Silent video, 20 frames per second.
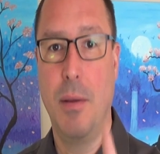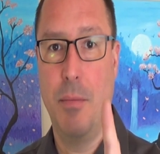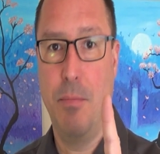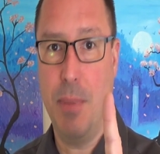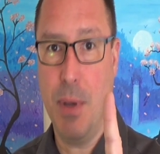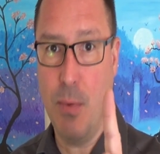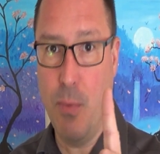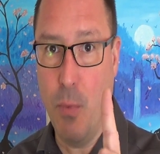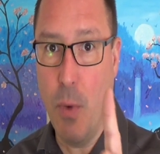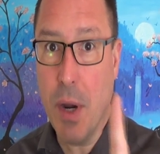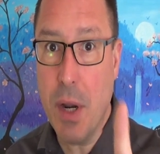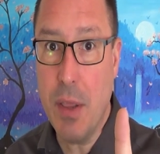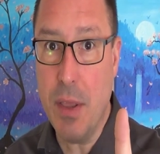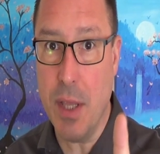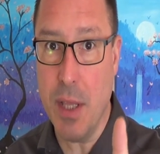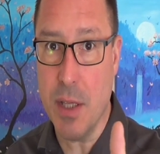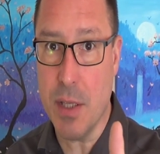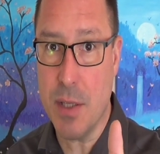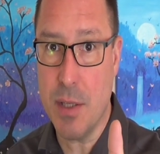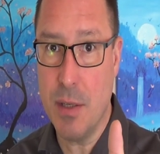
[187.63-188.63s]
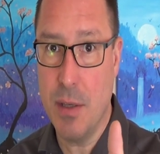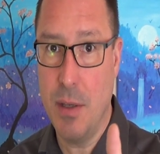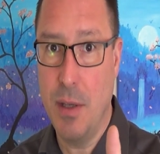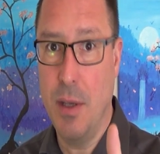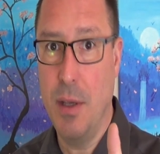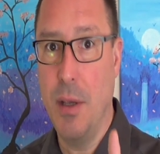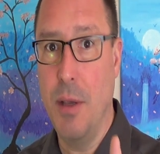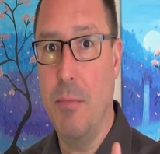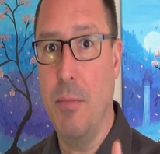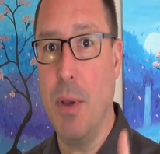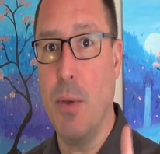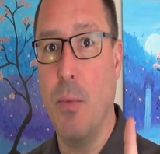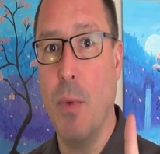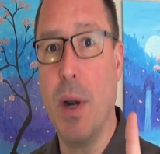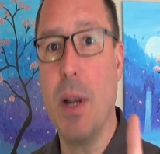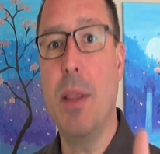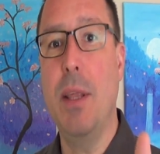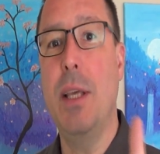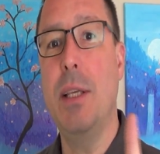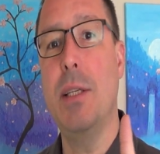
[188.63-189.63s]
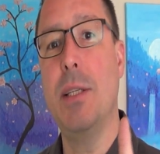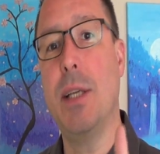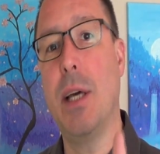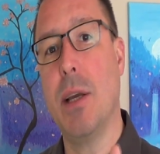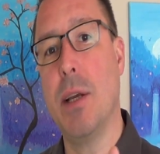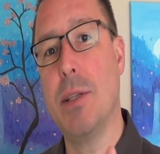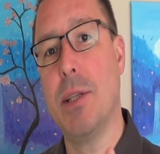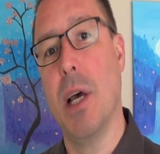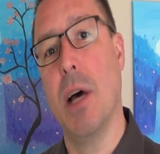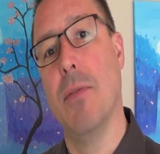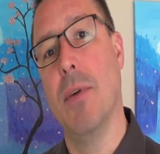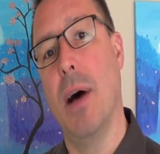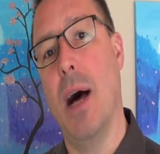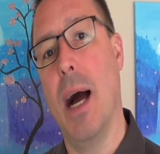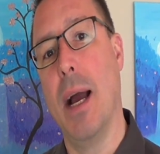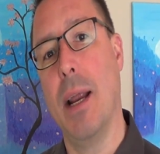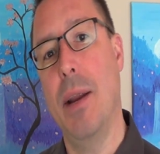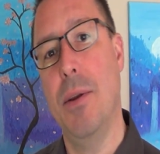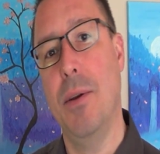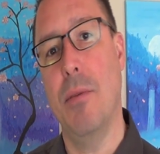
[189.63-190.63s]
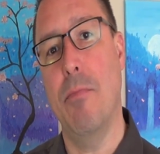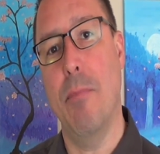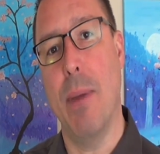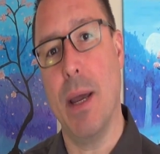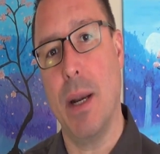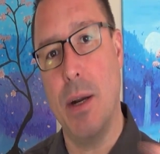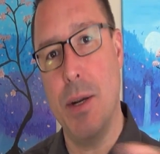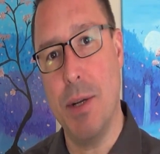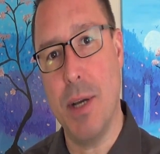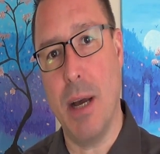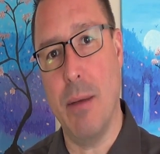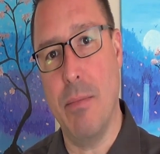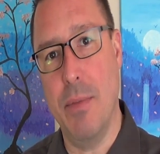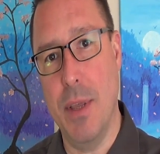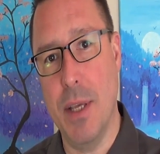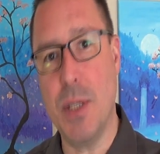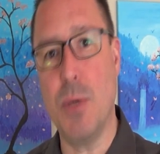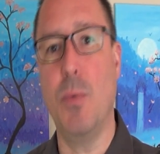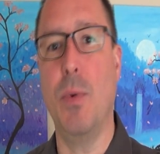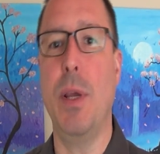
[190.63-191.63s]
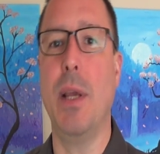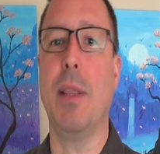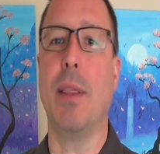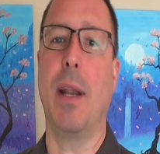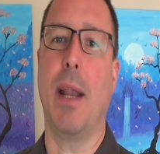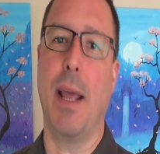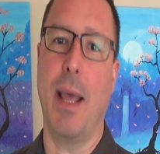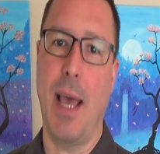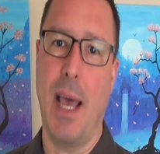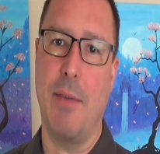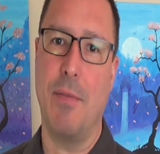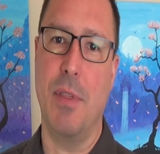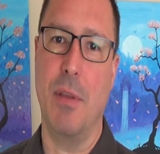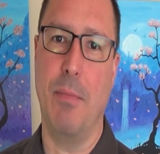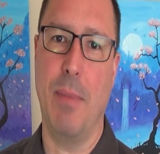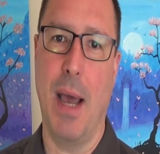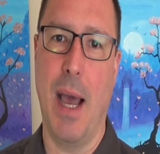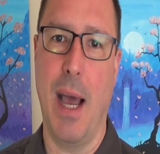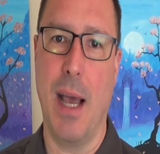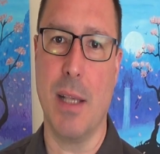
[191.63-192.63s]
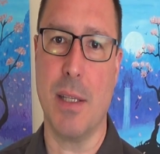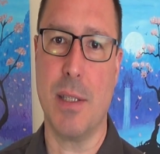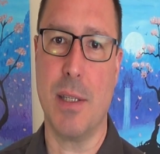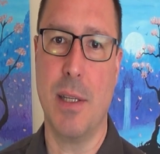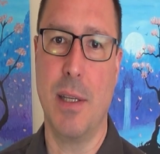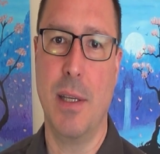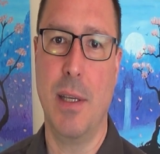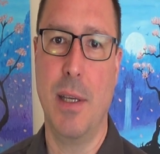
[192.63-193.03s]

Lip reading: Pick one of these. Pick one of these and tell yourself, I'm going to do a better job this week than I have in the past.